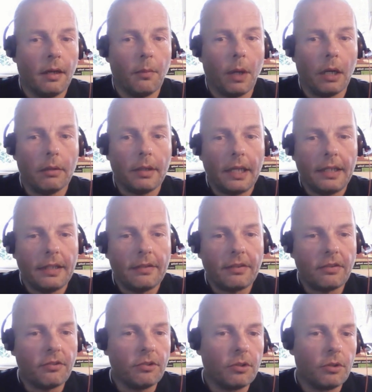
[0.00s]
Well, this
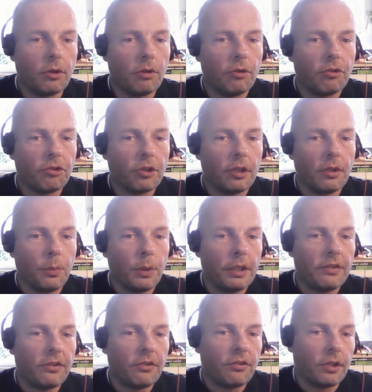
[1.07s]
is a course
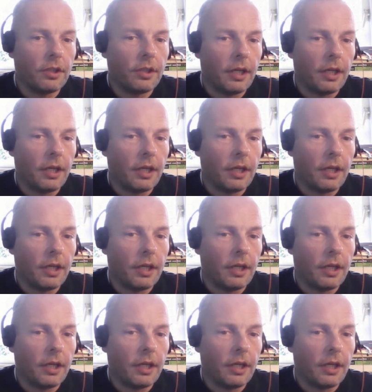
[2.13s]
which is